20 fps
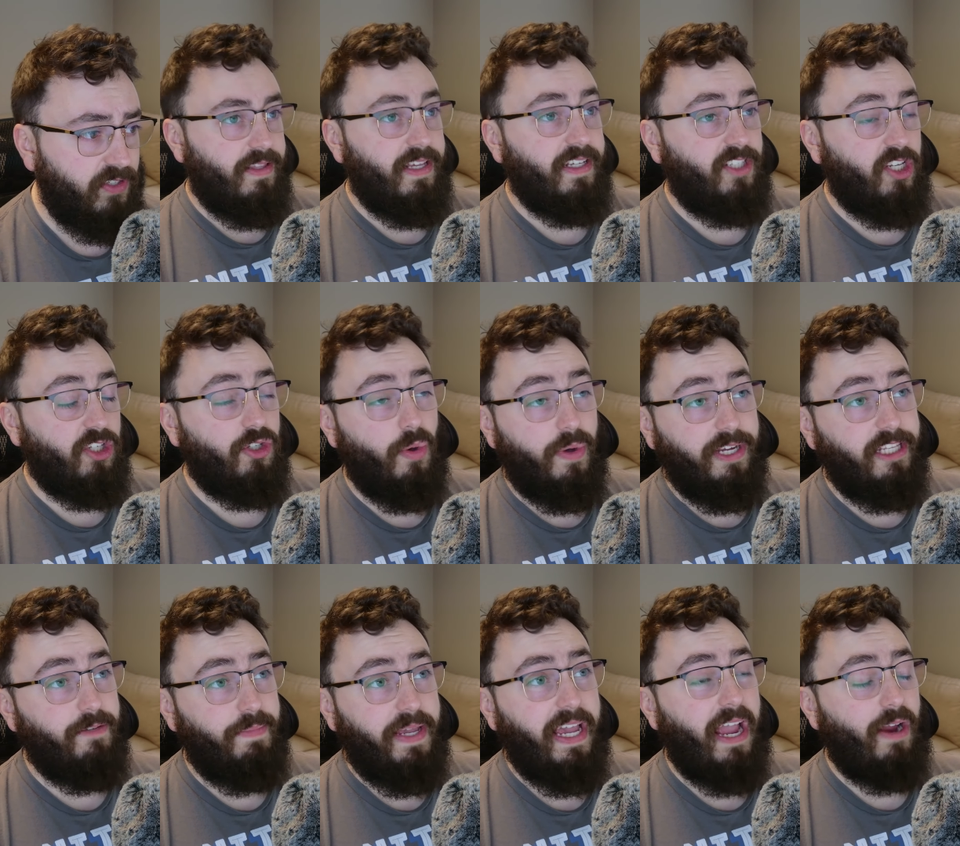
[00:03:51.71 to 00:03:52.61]
This is going
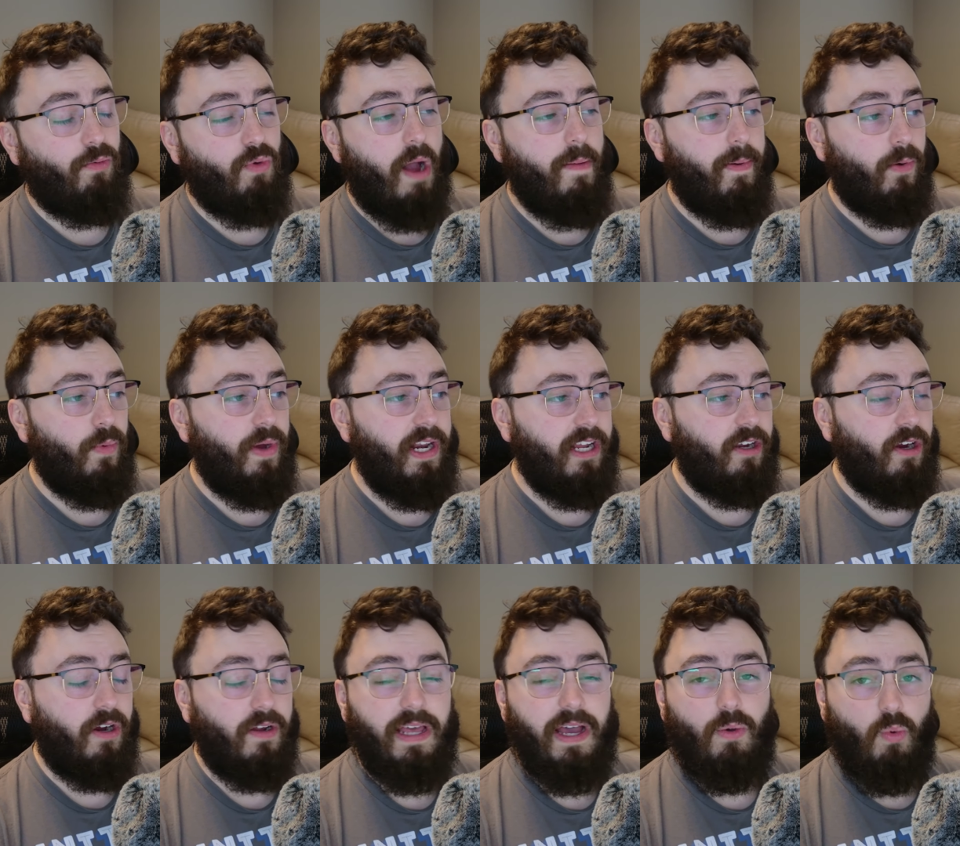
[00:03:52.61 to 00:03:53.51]
to be a Robert
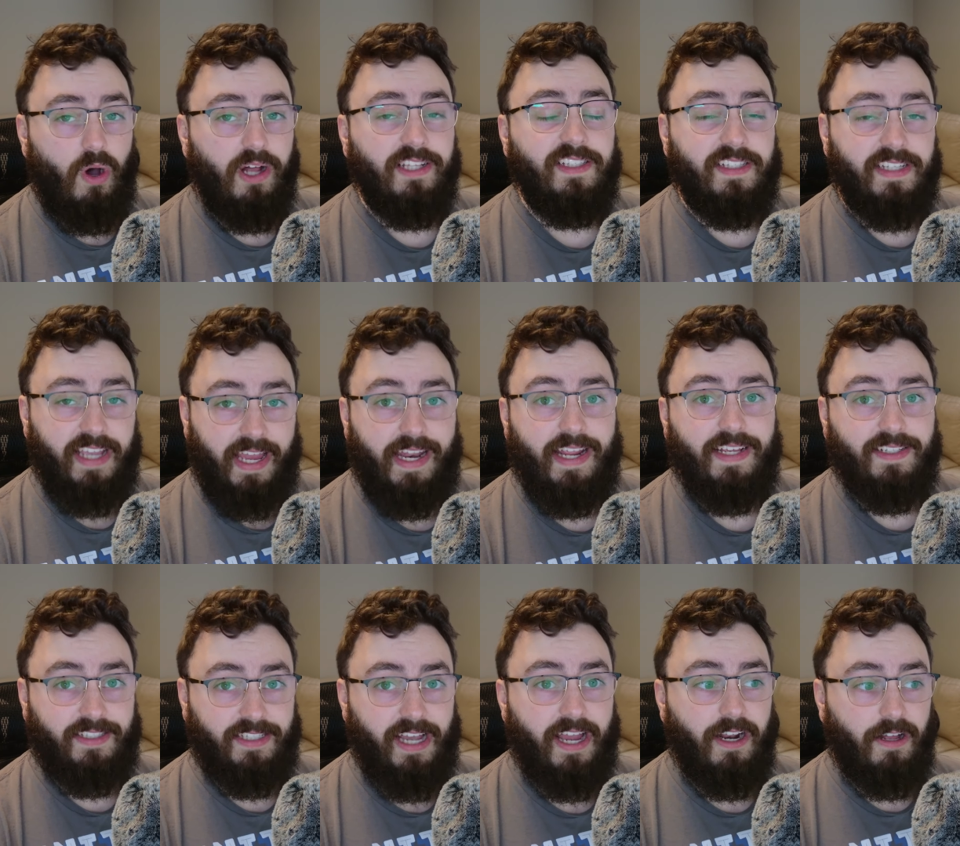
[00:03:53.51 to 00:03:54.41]
Whittaker that wants to get
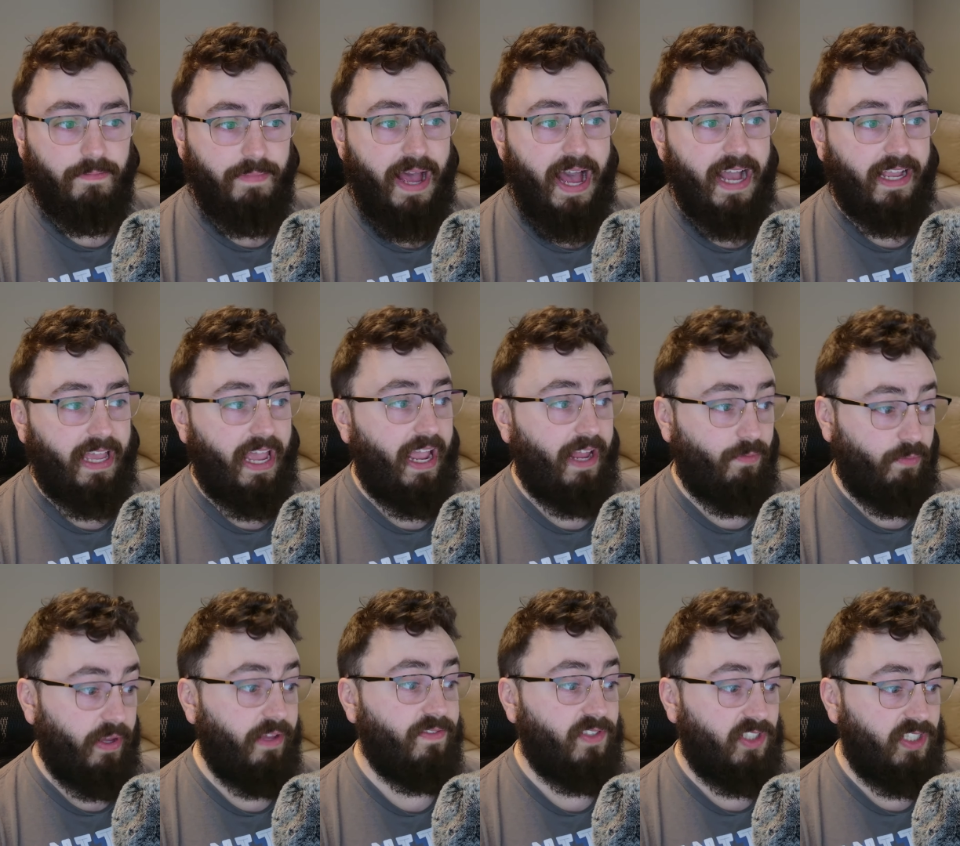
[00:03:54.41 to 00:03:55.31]
his title back, and
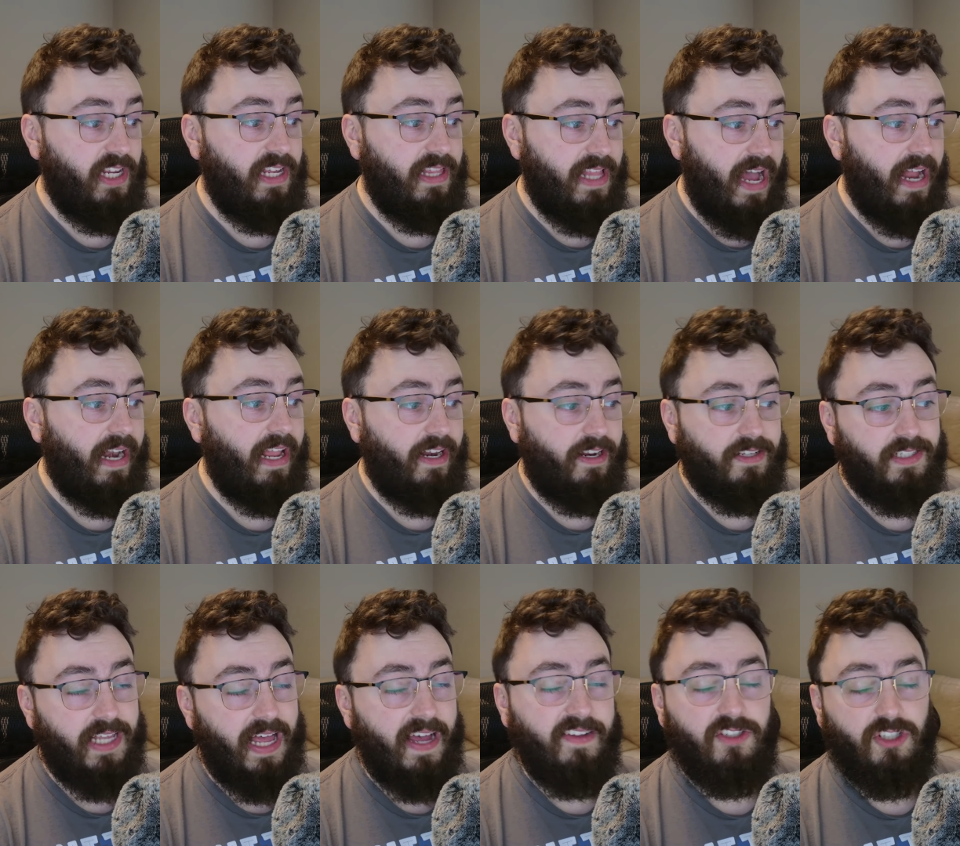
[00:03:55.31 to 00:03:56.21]
we've seen that in his
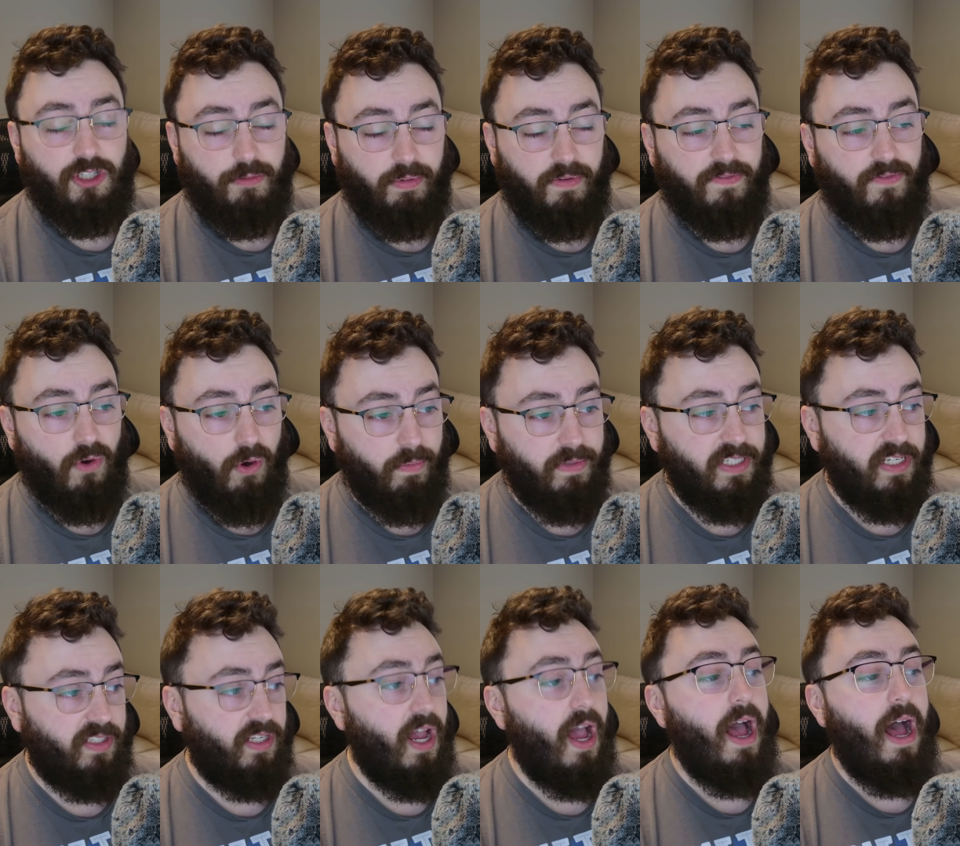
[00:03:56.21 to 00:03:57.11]
last two
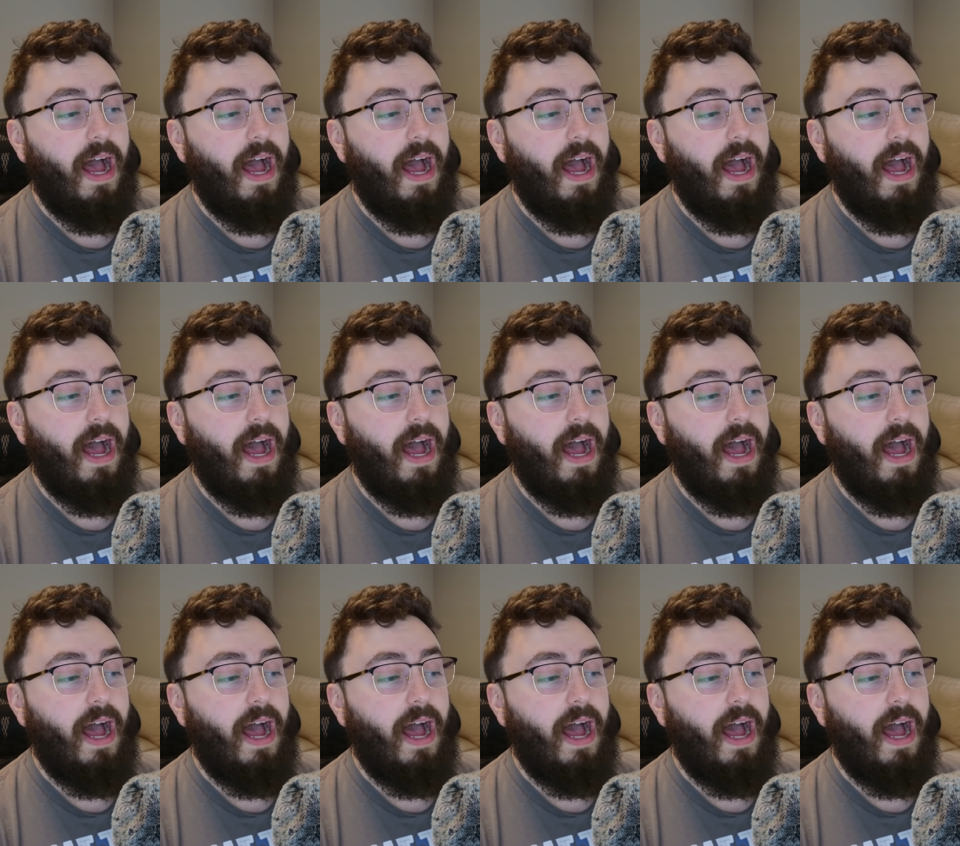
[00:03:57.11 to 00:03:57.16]
performances.